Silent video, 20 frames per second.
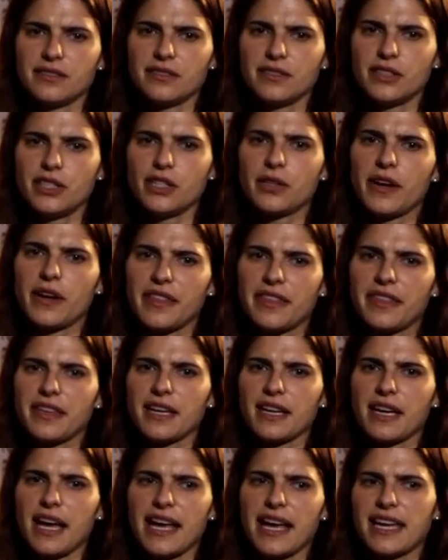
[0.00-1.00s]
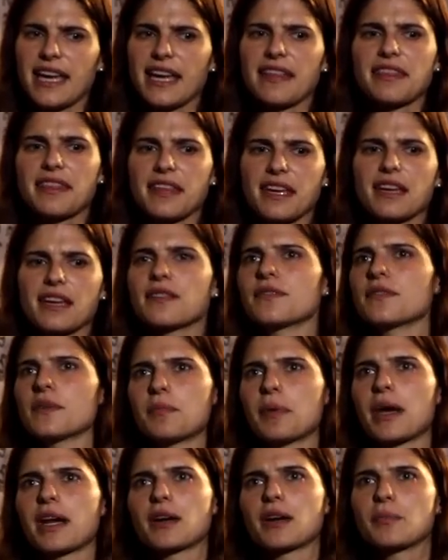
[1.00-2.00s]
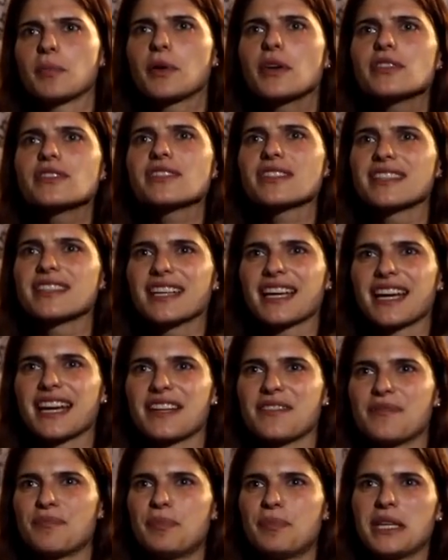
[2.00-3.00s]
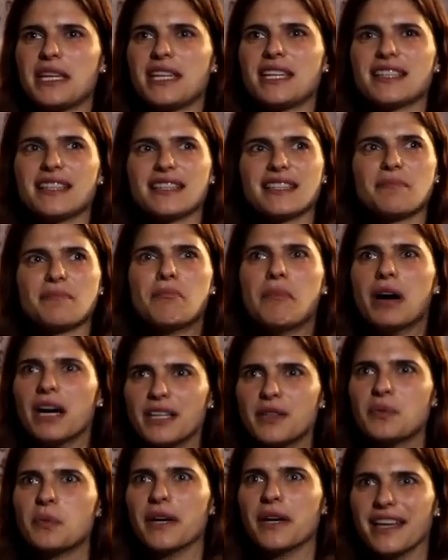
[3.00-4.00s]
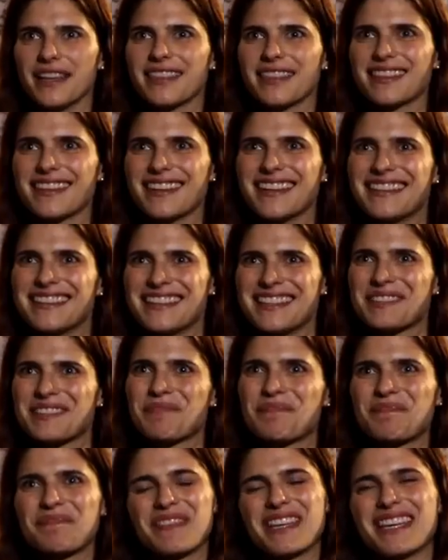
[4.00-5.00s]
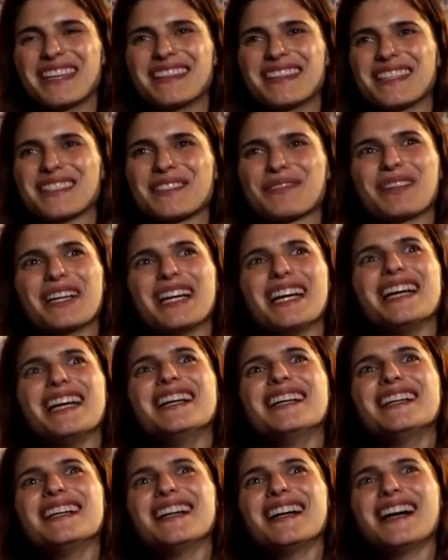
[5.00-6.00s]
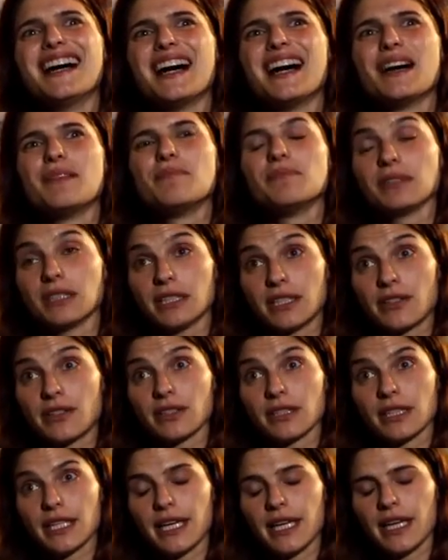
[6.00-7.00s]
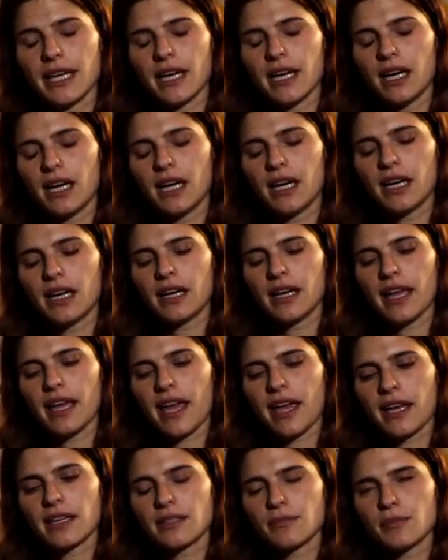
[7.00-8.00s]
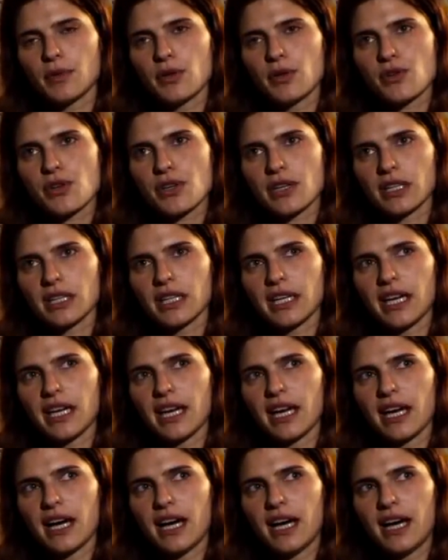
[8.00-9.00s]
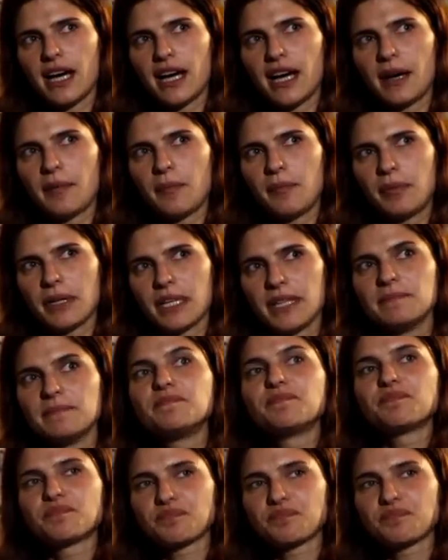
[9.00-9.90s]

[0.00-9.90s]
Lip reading: You know, I think I can't think of a better person to kind of be in the mud with in this way, literally and emotionally. But